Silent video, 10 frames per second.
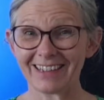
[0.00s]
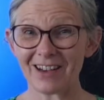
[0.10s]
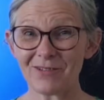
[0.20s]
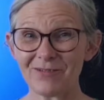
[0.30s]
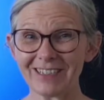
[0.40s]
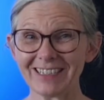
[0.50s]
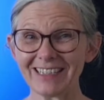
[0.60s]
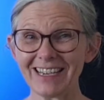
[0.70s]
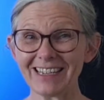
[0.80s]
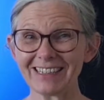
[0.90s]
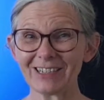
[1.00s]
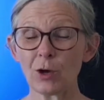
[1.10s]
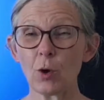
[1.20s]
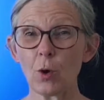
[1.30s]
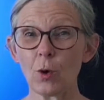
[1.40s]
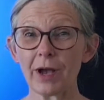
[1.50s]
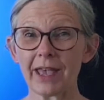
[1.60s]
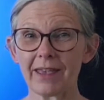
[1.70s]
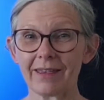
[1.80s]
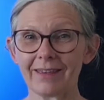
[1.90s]
Have you written it?
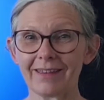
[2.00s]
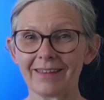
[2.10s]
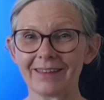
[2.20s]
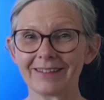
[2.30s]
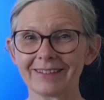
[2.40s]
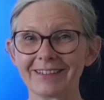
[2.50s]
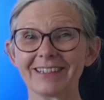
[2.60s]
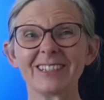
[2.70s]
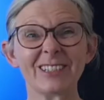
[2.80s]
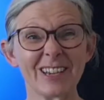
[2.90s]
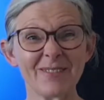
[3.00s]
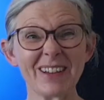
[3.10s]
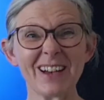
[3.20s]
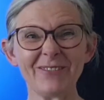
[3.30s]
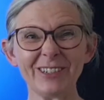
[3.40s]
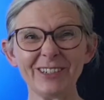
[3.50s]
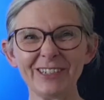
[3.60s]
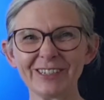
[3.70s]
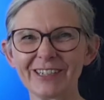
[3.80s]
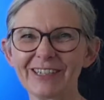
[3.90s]
Oi. Shall we have a
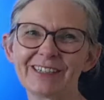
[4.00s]
look?